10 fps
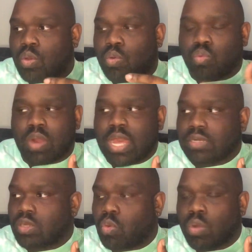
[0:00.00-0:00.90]
Rock
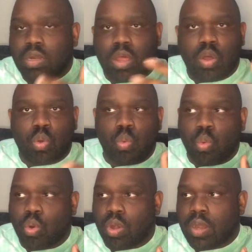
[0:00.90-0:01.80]
don't want a whole
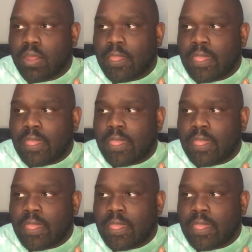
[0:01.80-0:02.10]
war